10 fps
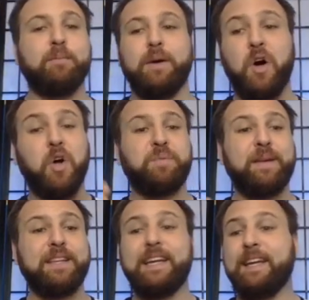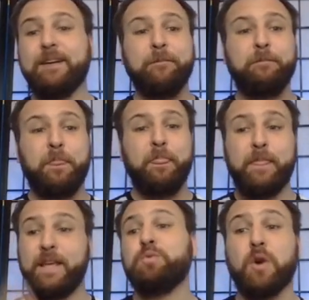But ultimately,
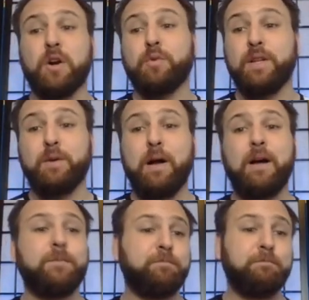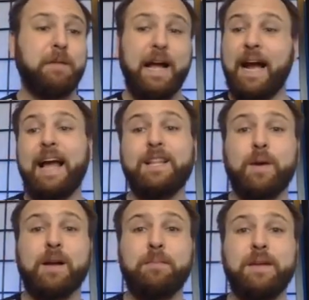these worked really well. I highly
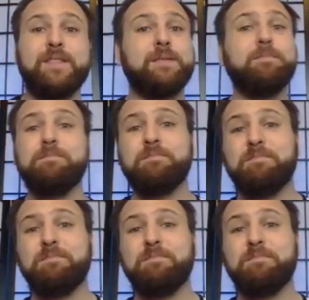recommend them.